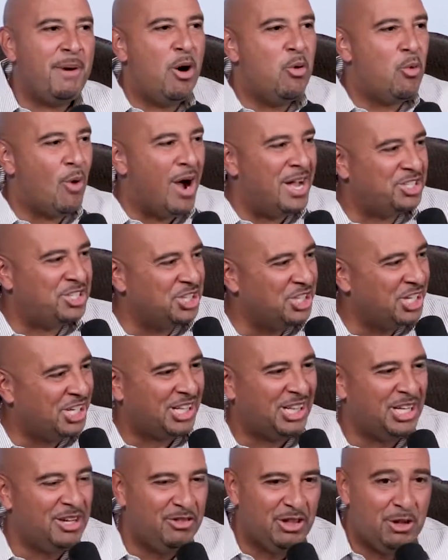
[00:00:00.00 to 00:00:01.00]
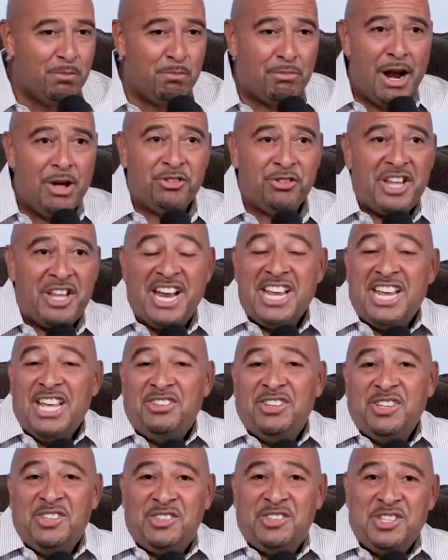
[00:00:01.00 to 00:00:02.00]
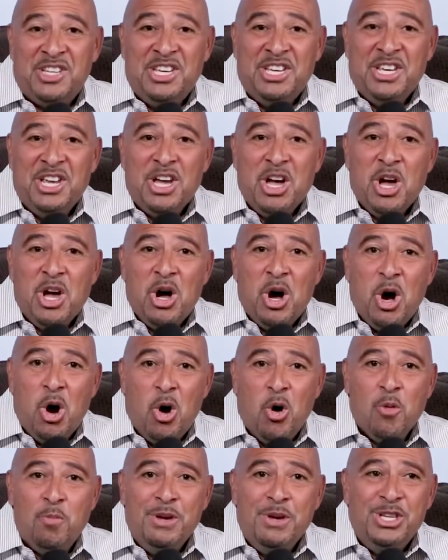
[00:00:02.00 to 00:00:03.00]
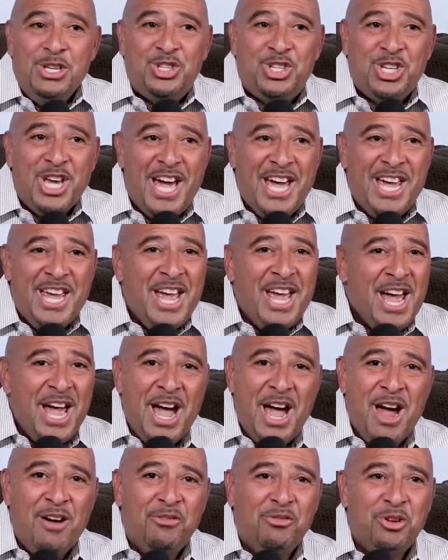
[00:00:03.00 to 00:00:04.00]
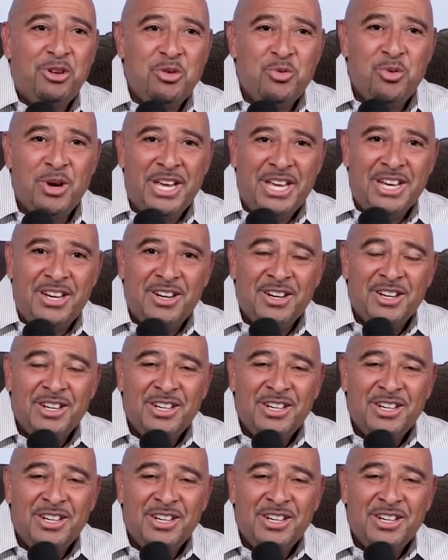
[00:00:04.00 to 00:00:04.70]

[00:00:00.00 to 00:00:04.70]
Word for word: watching the Cleveland Browns that I get to see OBJ every week,